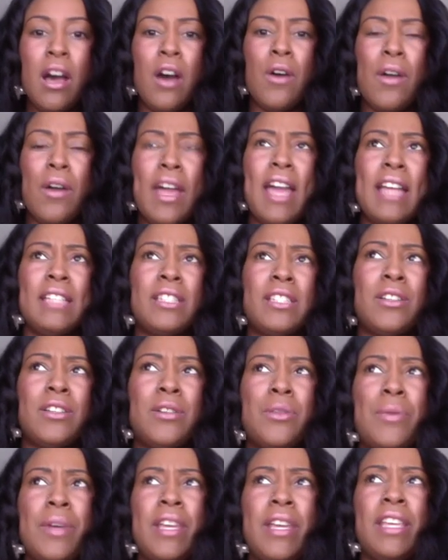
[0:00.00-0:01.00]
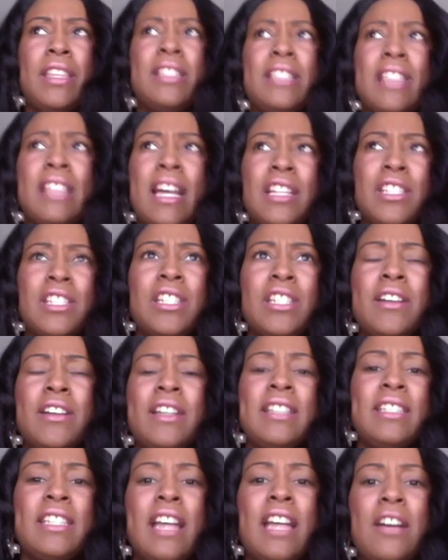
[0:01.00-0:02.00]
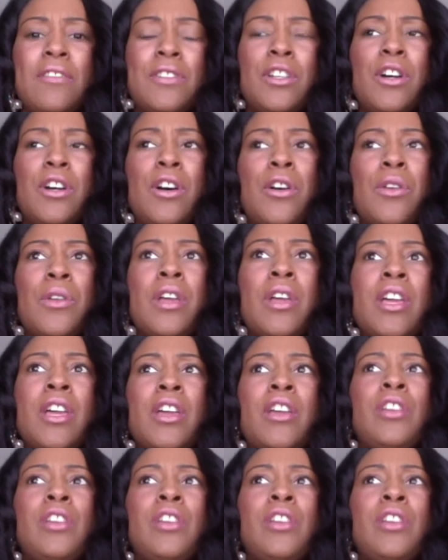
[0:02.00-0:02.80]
Okay, so with Sagittarius South Node,